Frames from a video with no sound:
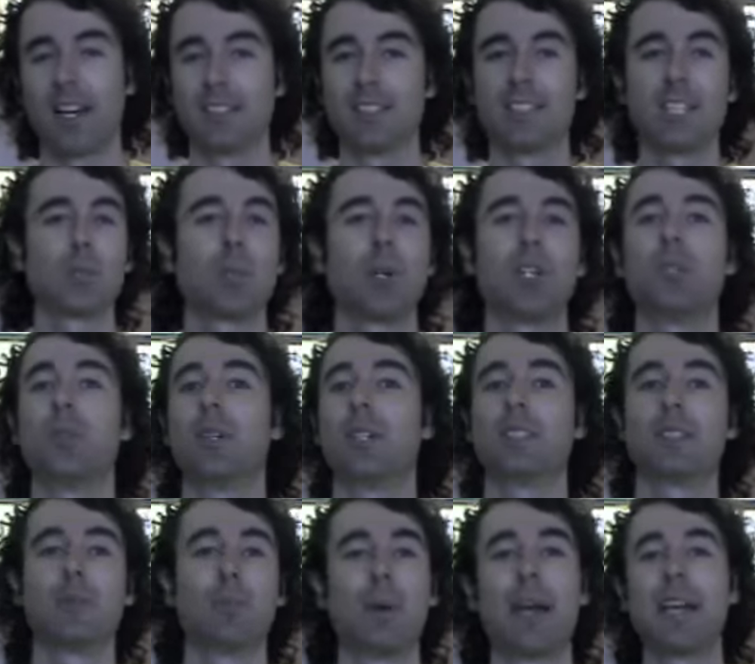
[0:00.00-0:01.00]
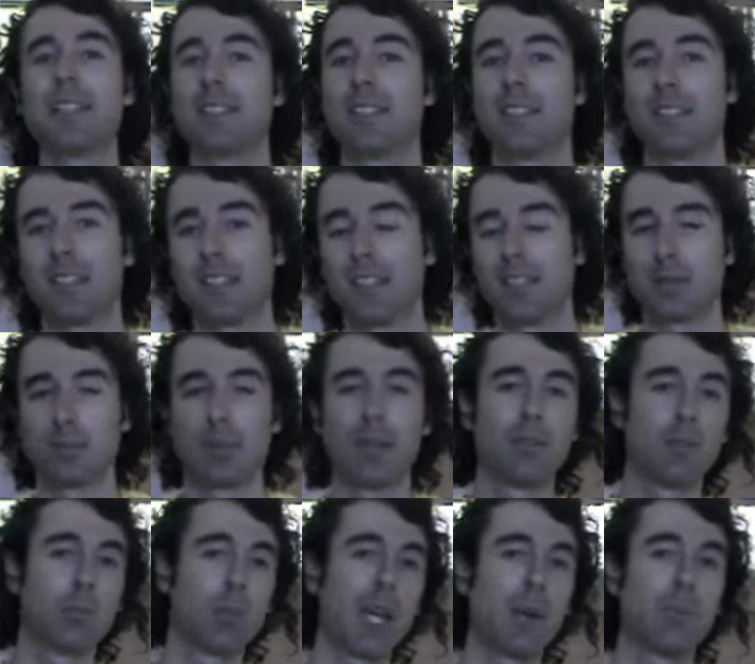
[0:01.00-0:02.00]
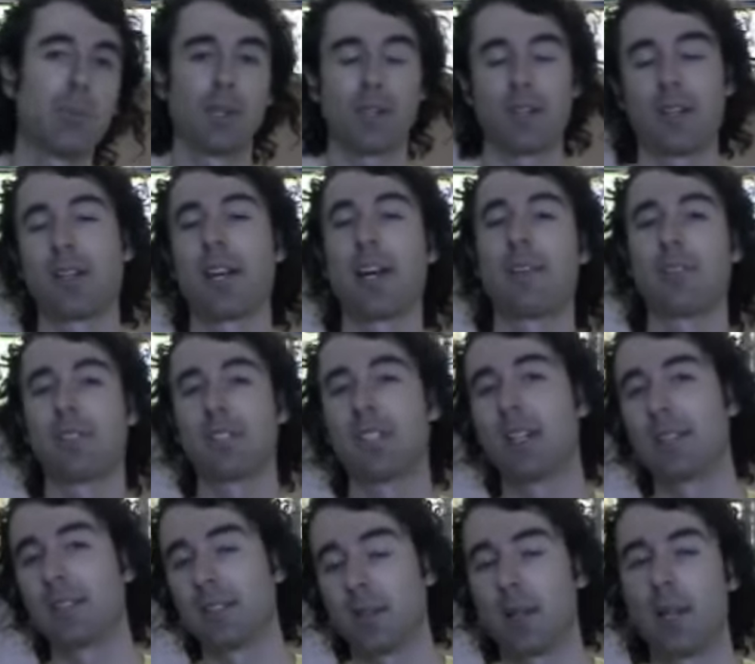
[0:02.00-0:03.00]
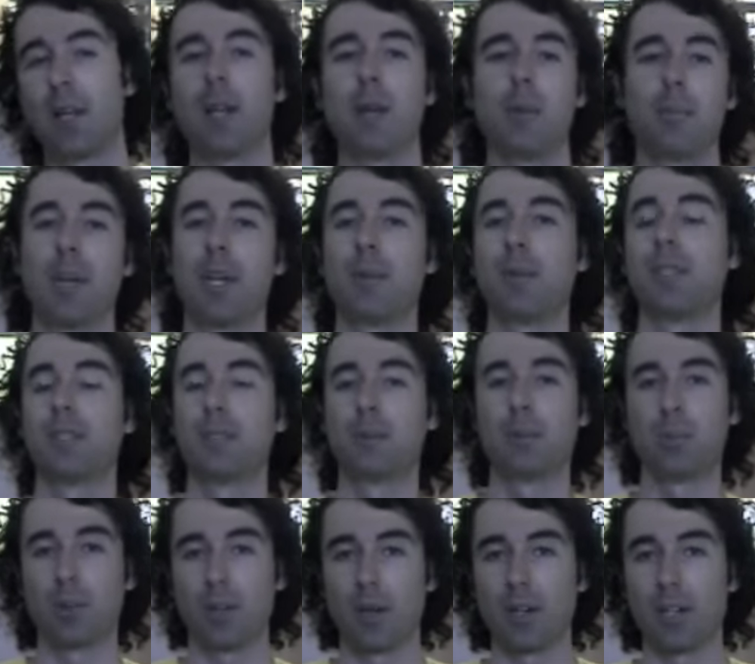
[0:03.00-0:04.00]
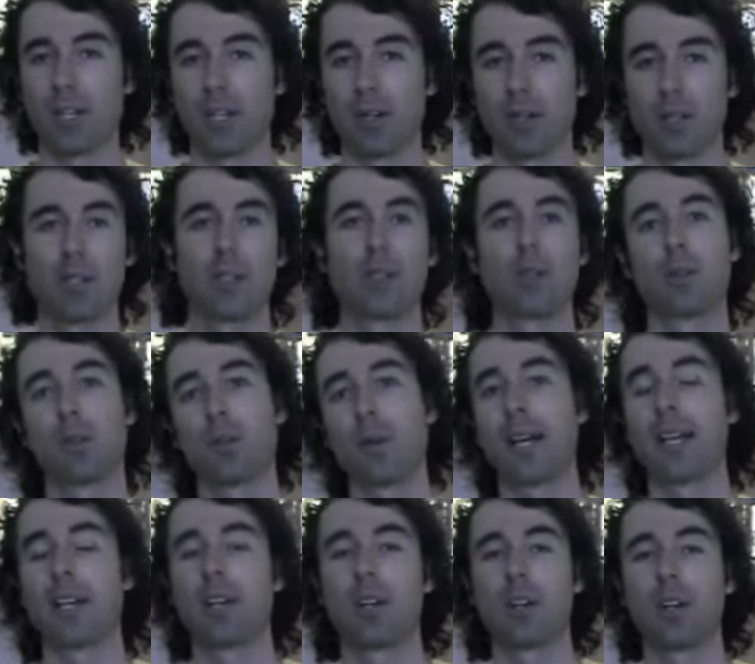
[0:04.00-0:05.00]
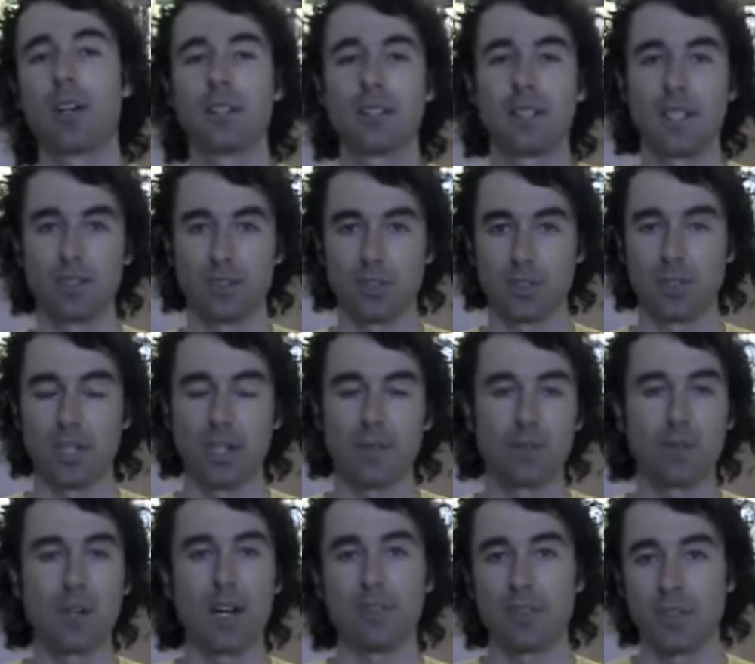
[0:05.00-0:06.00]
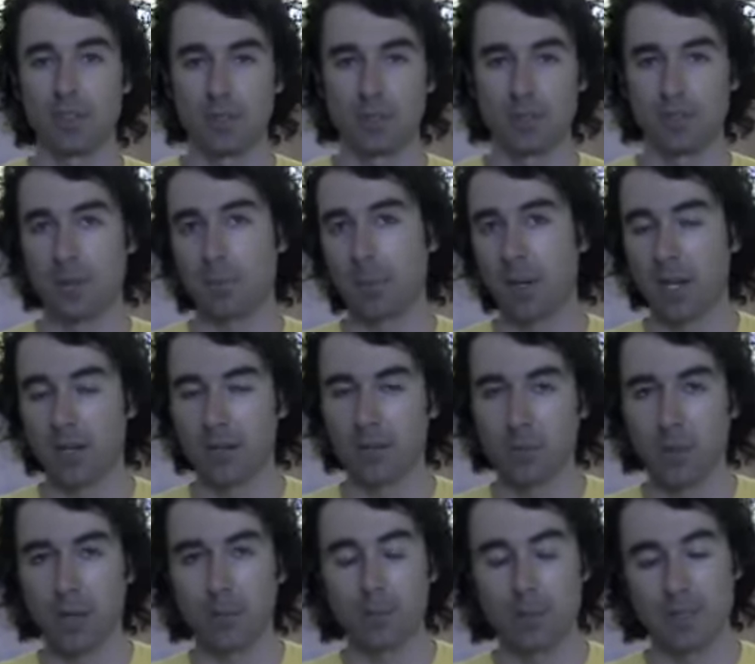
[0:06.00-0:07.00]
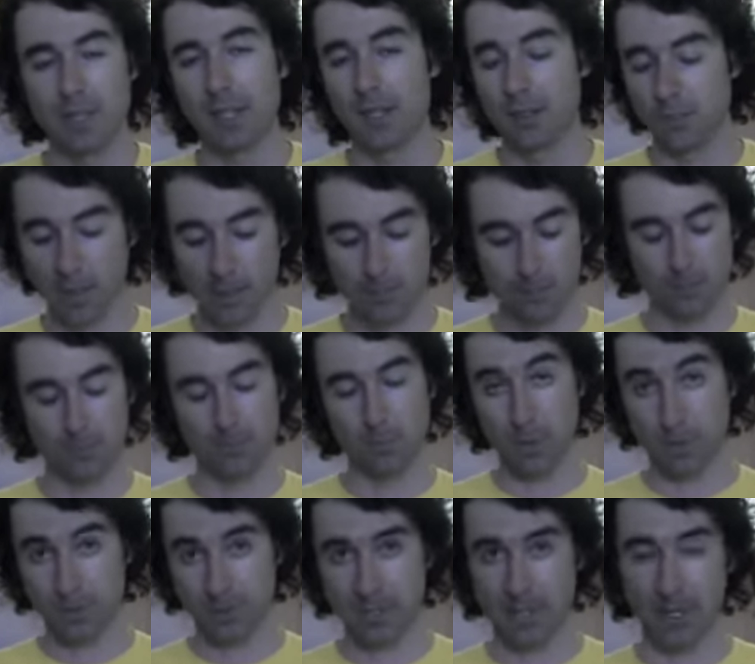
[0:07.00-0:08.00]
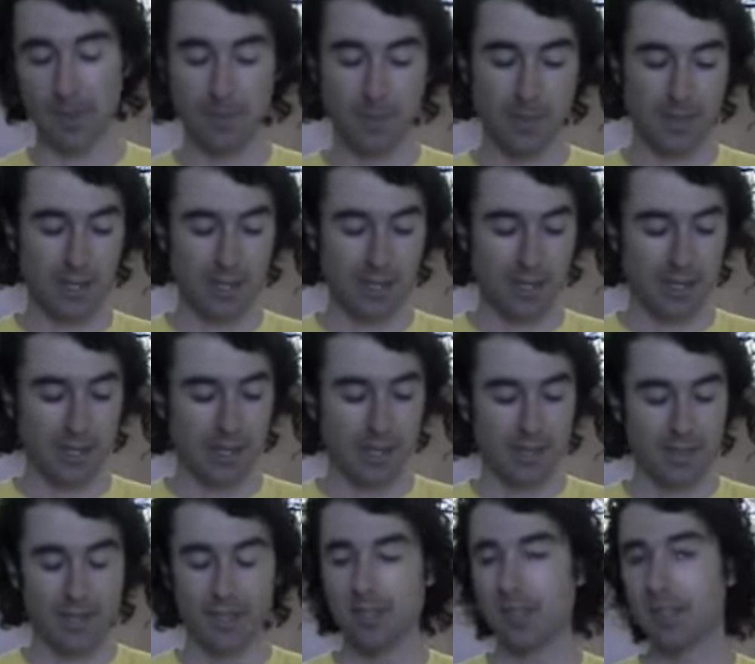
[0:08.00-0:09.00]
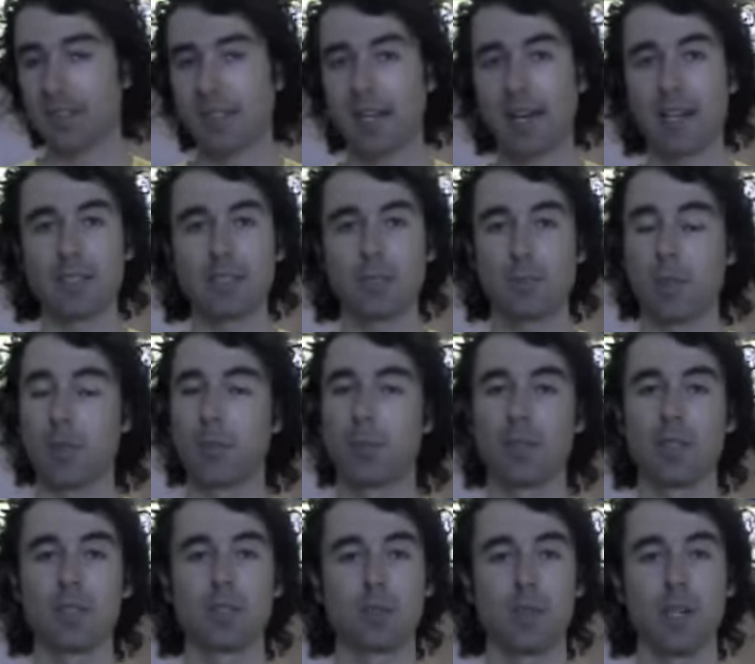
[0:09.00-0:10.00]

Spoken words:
just by doing some basic things, maybe pay-per-click advertising, maybe some blogging, creating content to drive traffic to some kind of website. And then you just ask people these